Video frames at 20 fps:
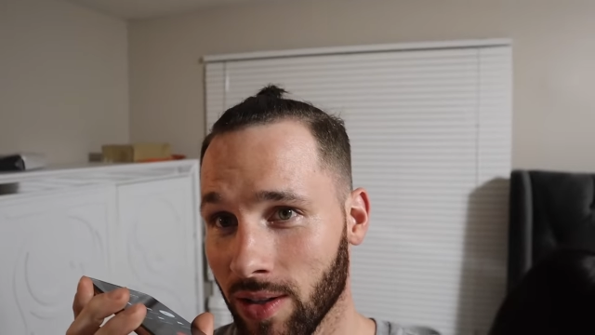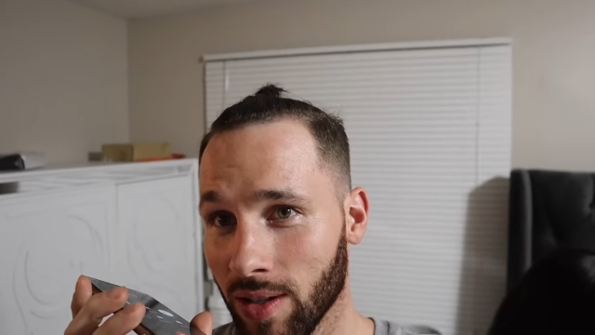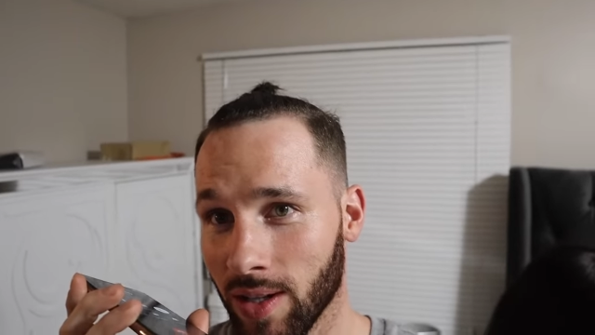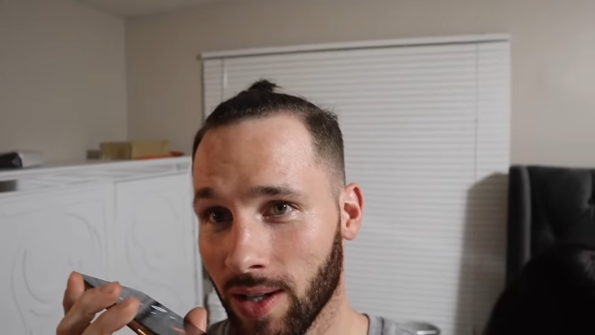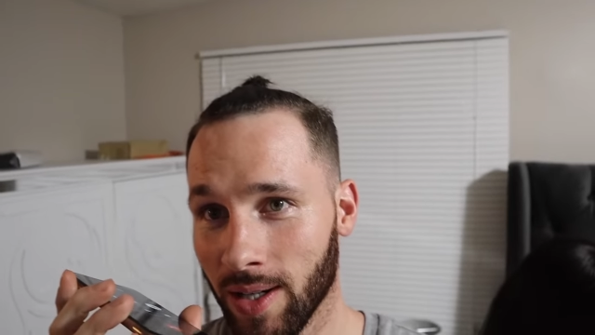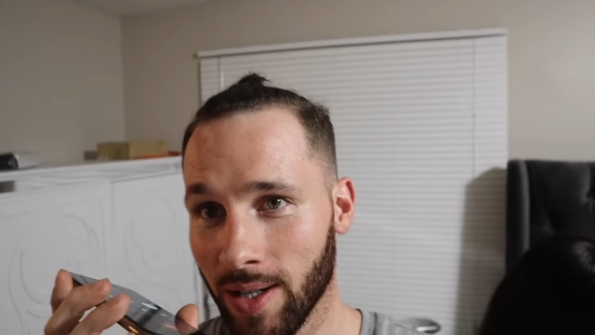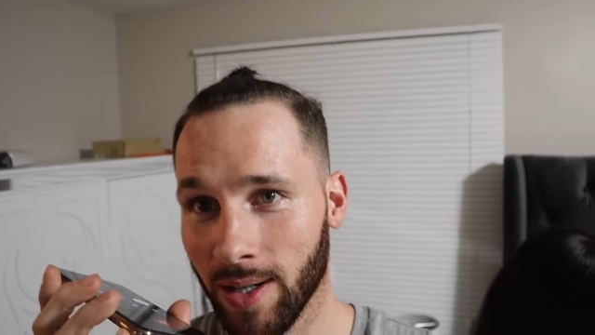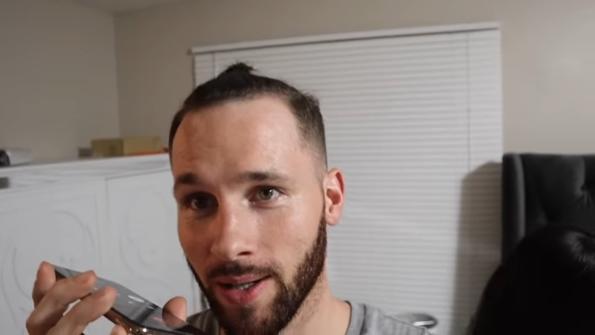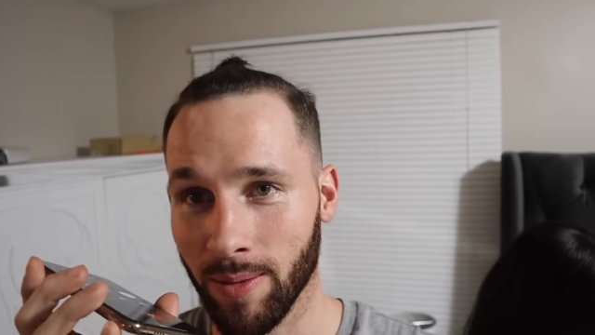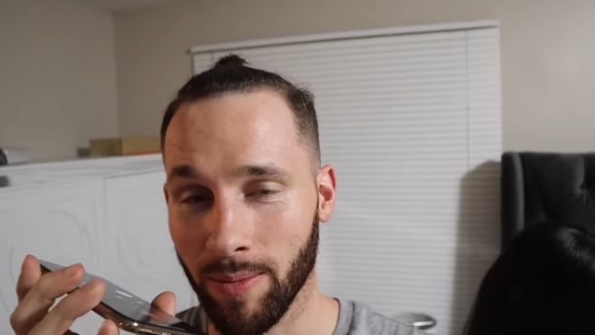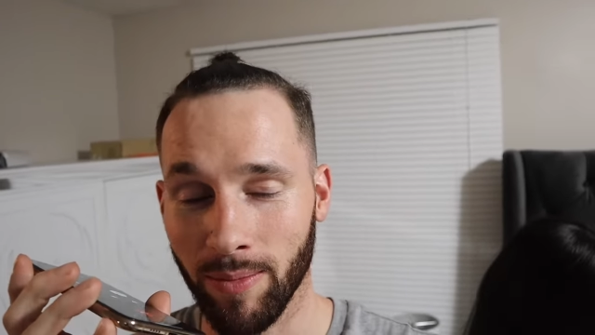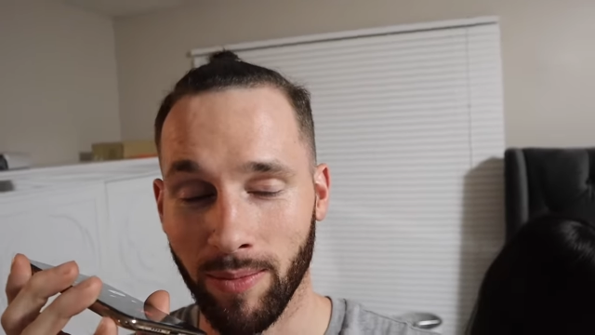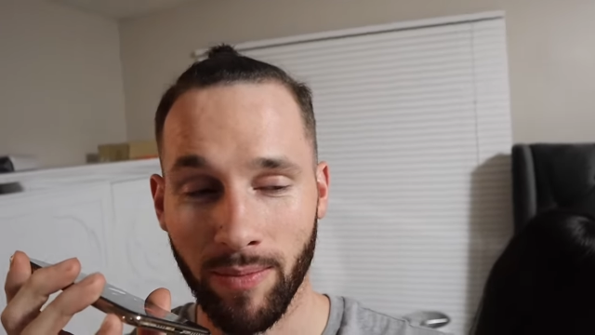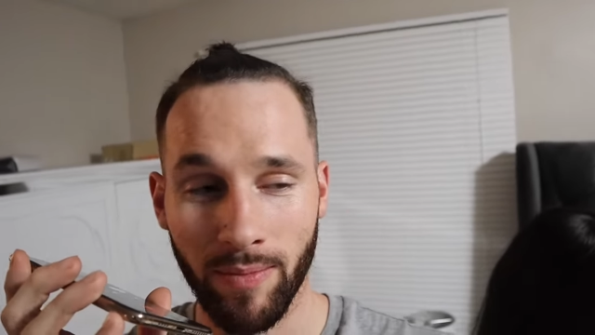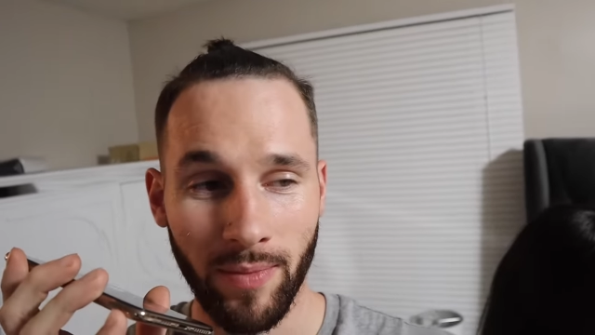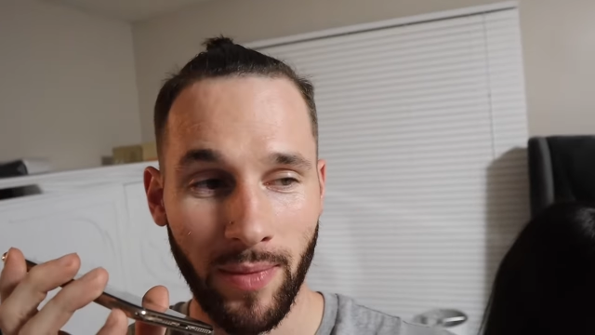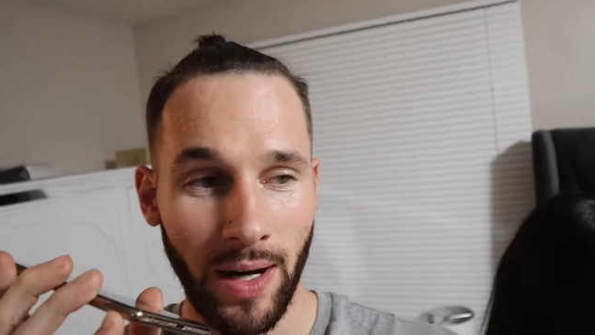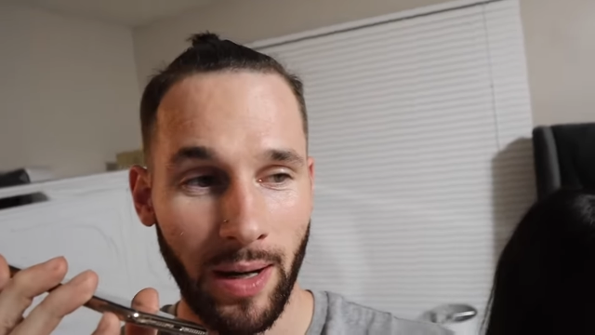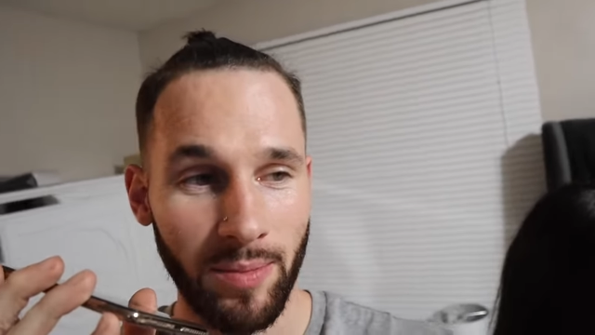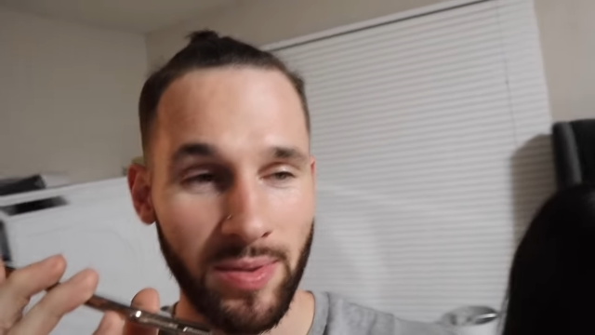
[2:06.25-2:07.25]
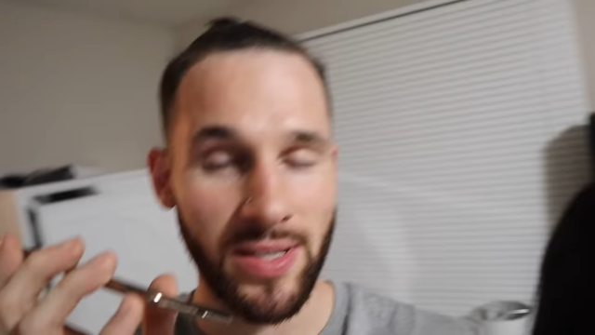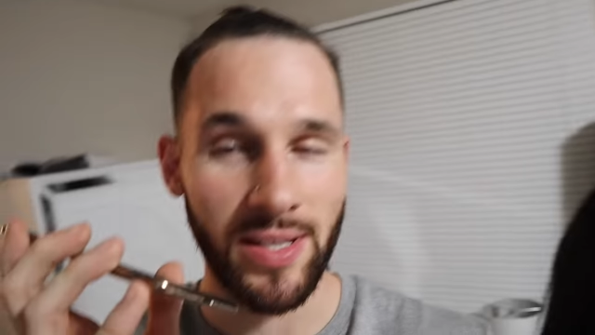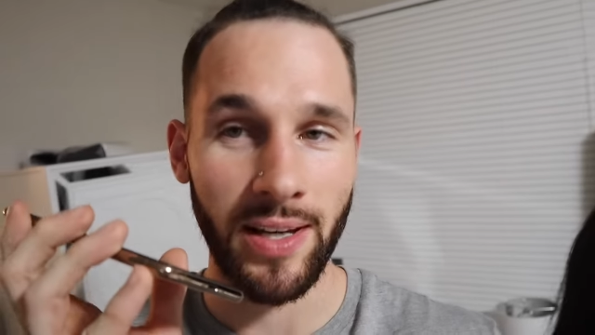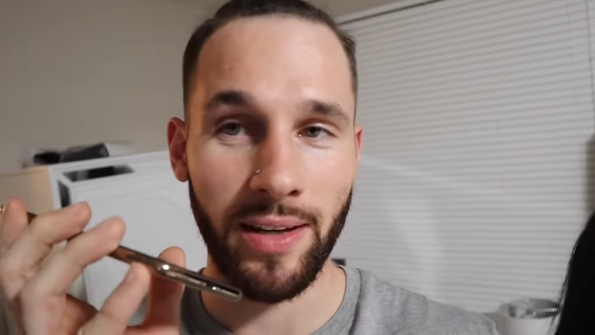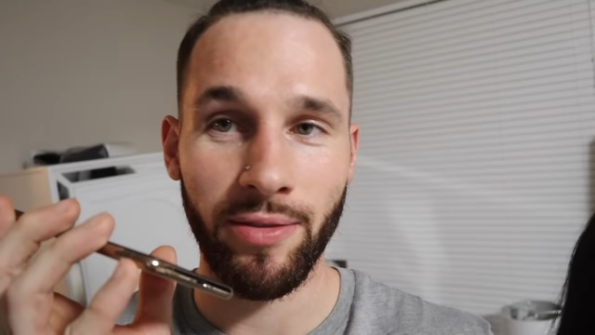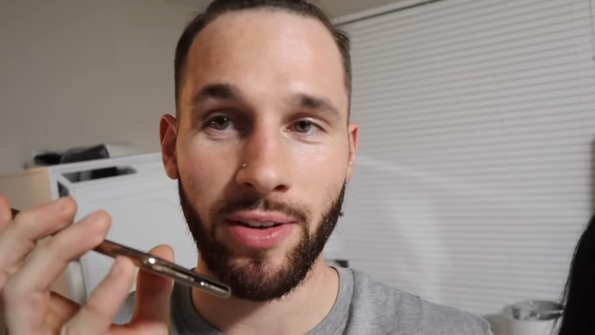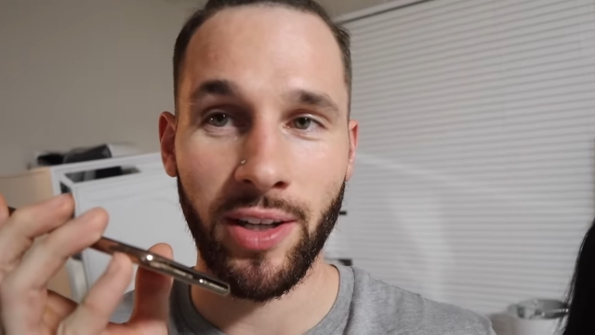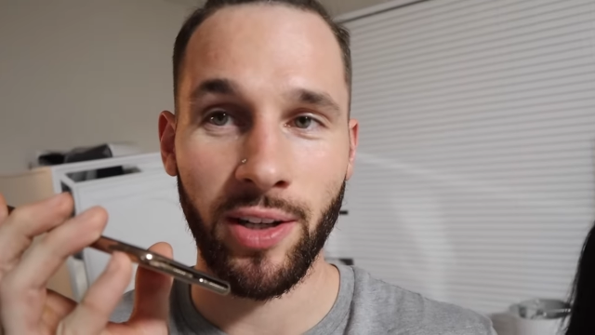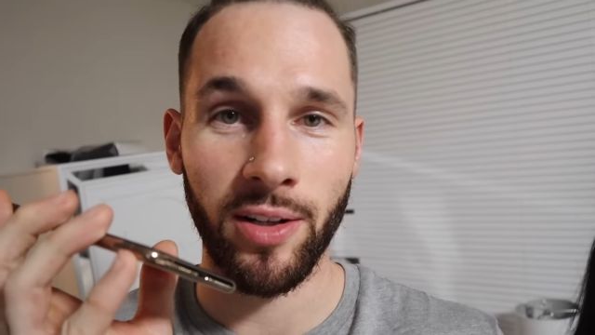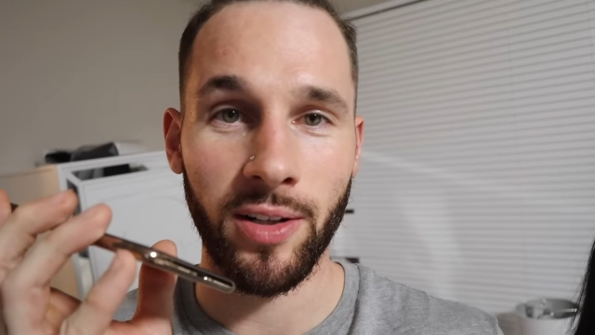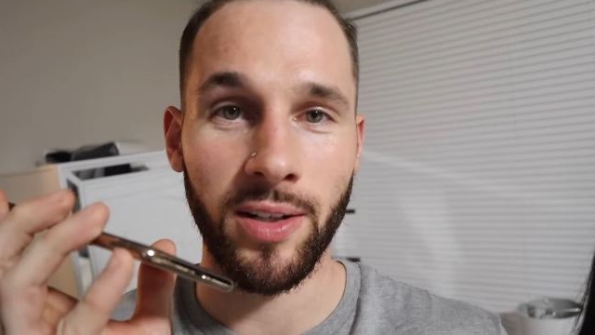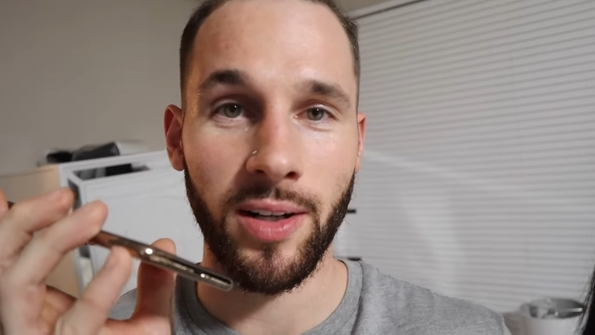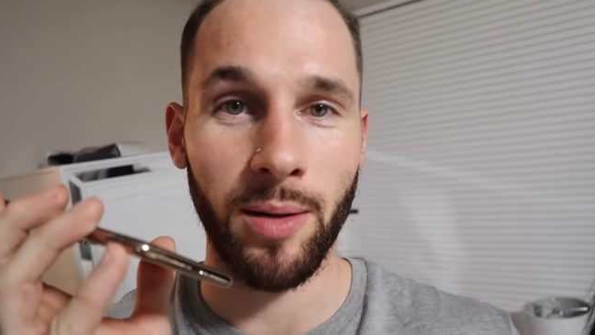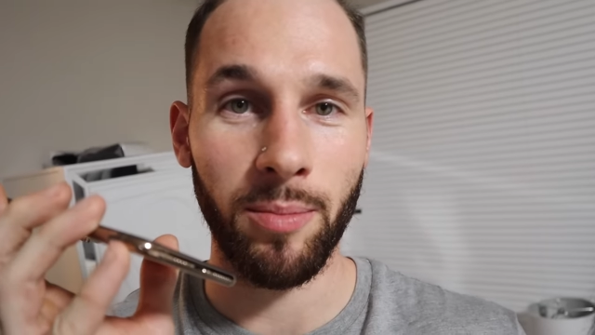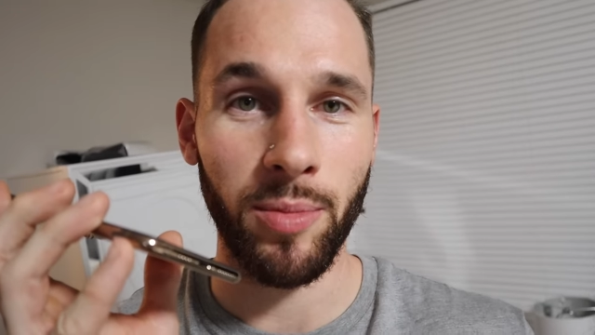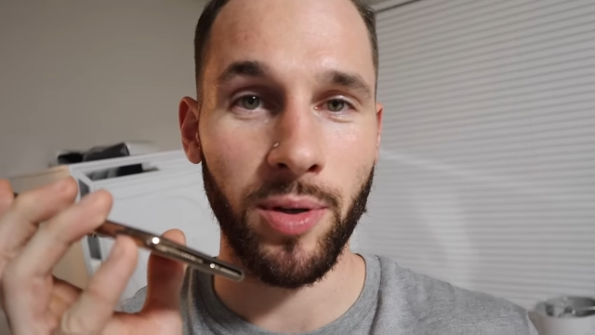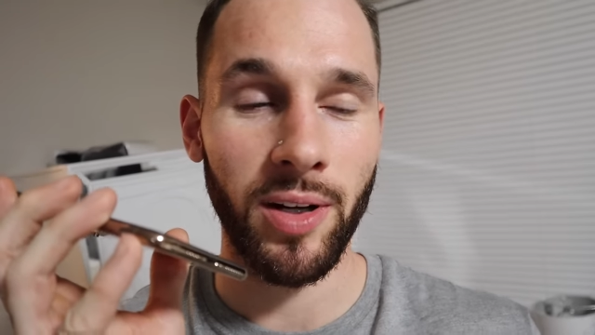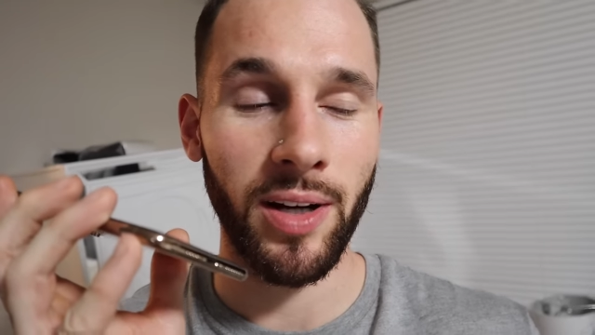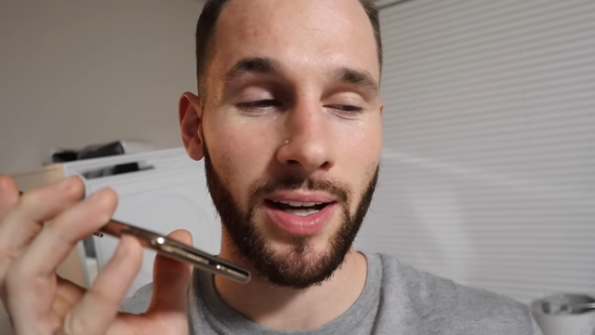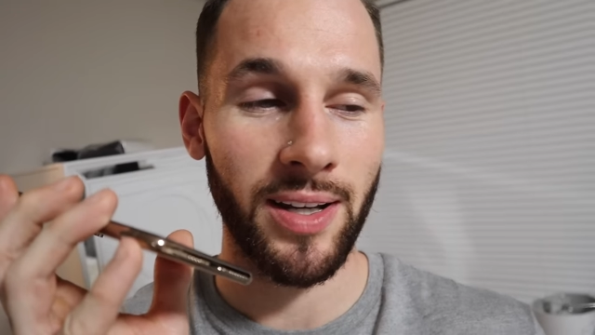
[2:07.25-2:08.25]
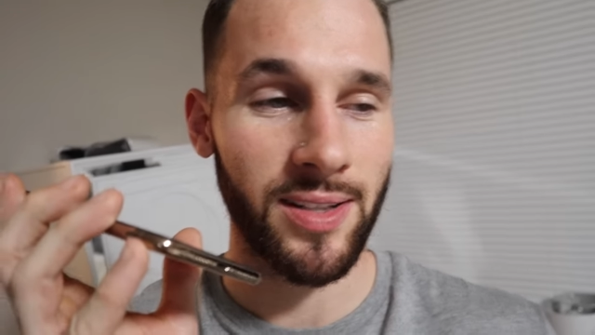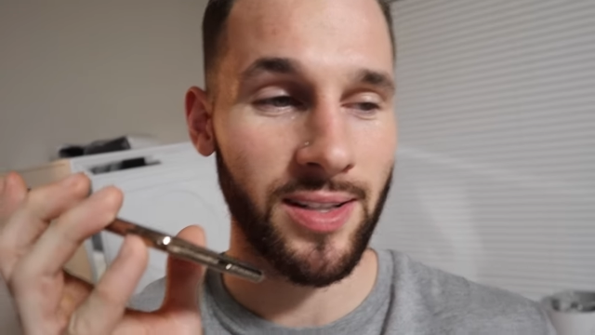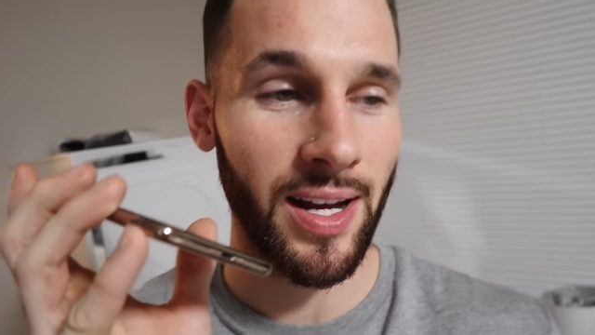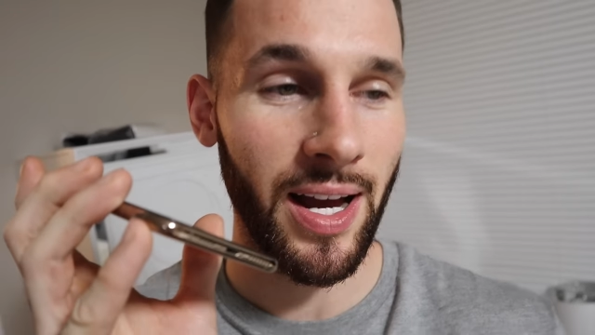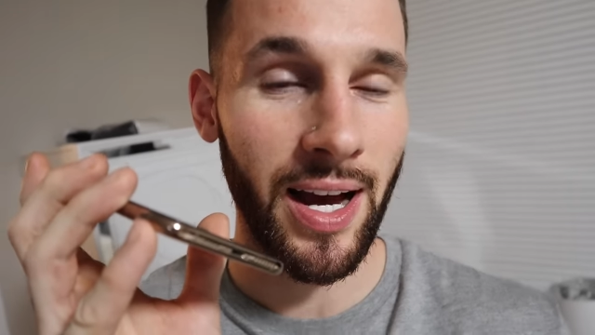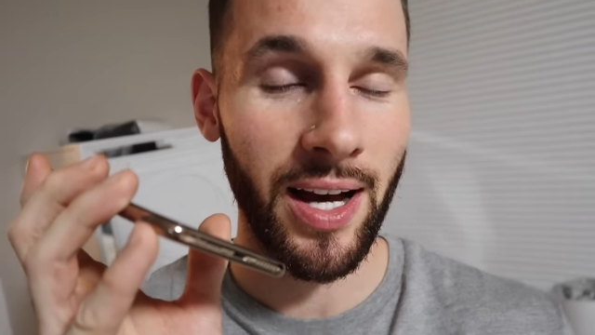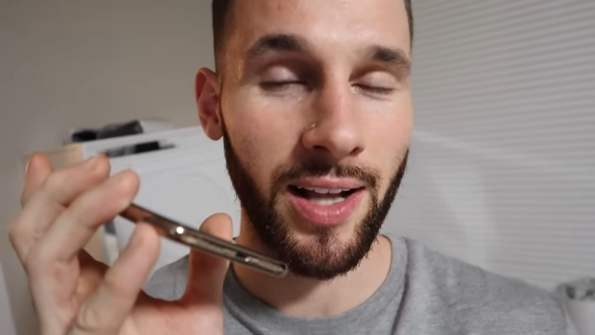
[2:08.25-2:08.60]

um, I'm saving your number as the